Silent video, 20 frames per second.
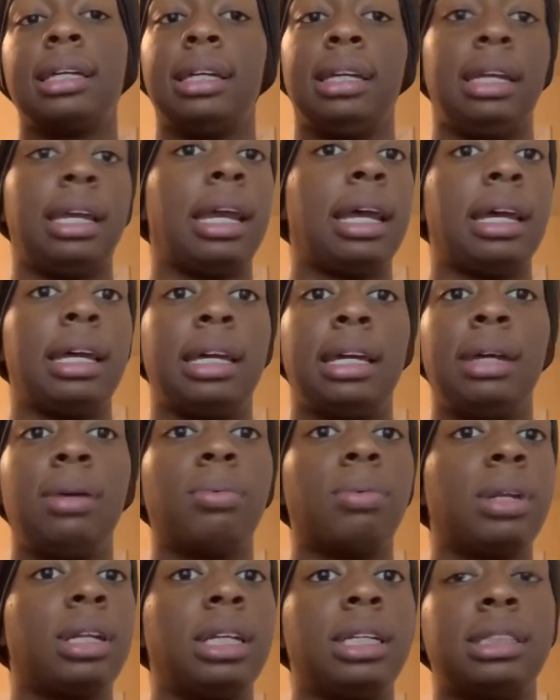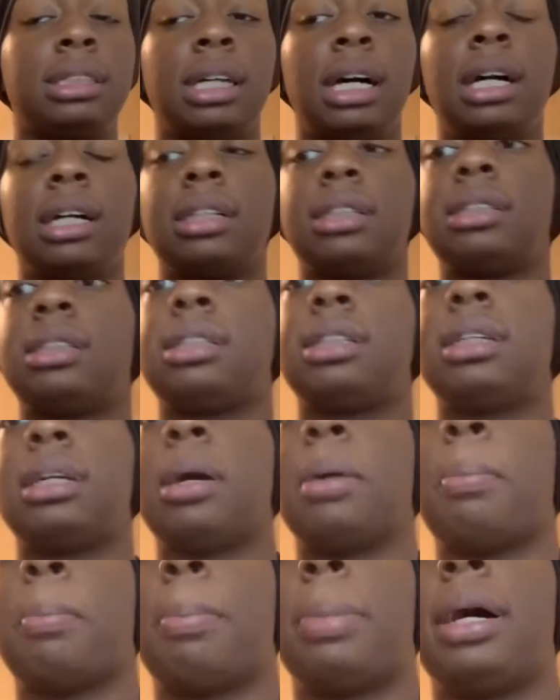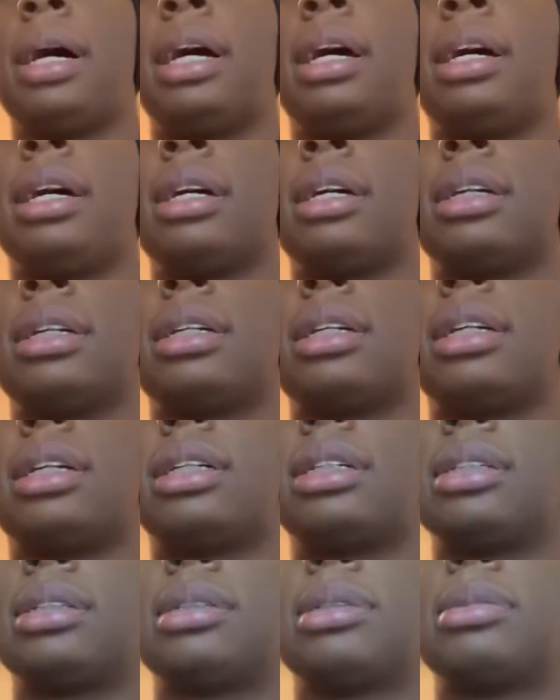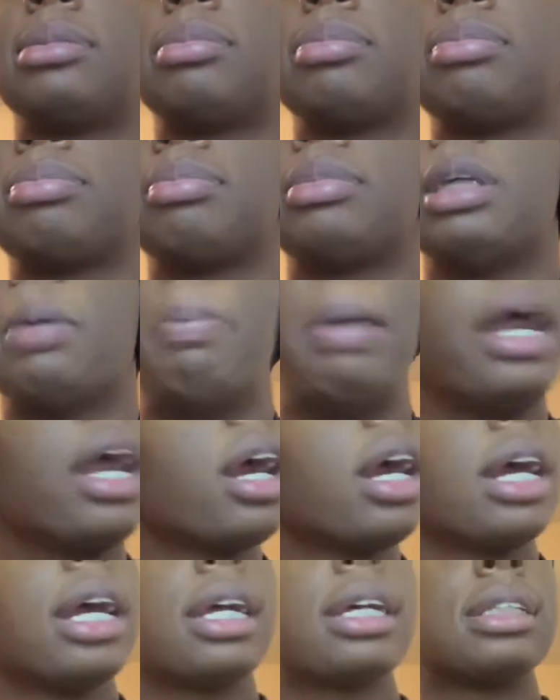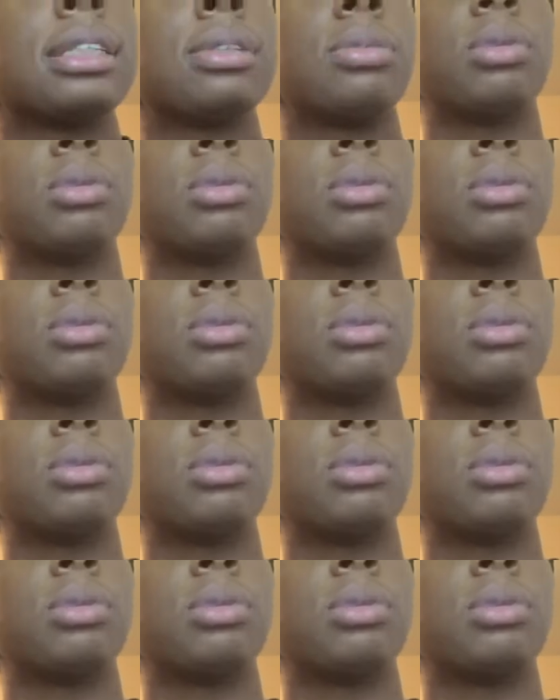Yeah, it really sucks. But the barracks,